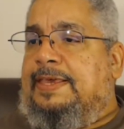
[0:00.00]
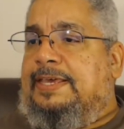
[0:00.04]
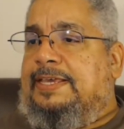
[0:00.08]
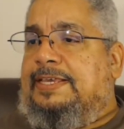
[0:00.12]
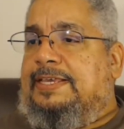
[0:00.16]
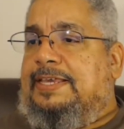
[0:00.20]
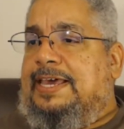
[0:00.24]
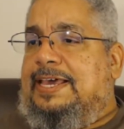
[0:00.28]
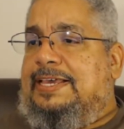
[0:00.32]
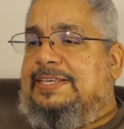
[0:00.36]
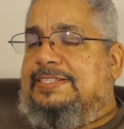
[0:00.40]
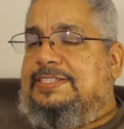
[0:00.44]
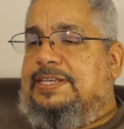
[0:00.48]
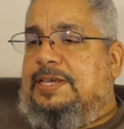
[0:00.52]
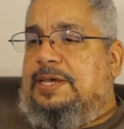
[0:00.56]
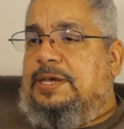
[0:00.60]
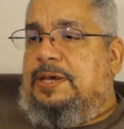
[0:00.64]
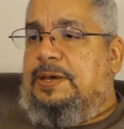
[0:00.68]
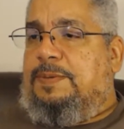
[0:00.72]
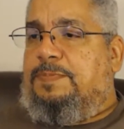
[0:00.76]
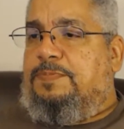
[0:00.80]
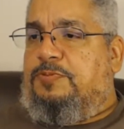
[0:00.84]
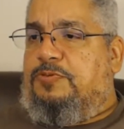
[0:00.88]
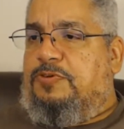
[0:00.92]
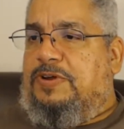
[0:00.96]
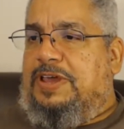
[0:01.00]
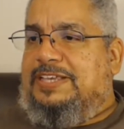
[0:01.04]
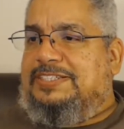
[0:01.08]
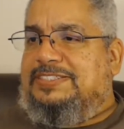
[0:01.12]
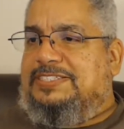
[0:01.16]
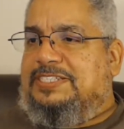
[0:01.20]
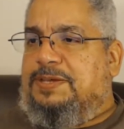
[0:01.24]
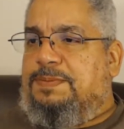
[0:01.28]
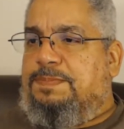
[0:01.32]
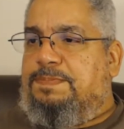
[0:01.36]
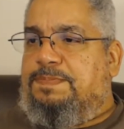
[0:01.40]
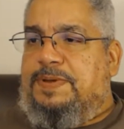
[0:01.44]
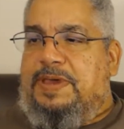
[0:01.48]
It has a
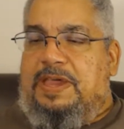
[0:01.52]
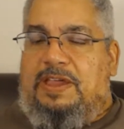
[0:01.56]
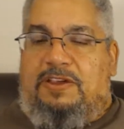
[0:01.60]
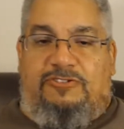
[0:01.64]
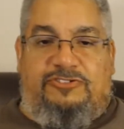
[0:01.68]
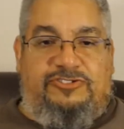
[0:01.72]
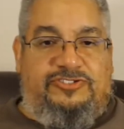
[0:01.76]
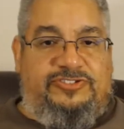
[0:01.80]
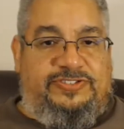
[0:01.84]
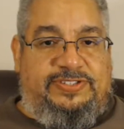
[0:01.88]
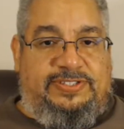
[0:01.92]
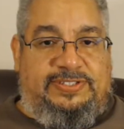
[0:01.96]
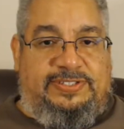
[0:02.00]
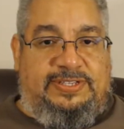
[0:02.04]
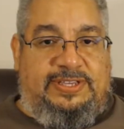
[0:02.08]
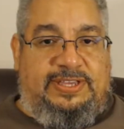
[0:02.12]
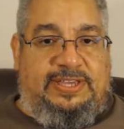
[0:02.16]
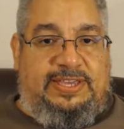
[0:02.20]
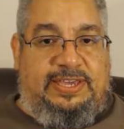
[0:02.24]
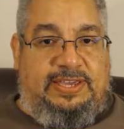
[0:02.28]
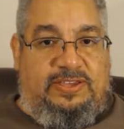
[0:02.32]
price comparison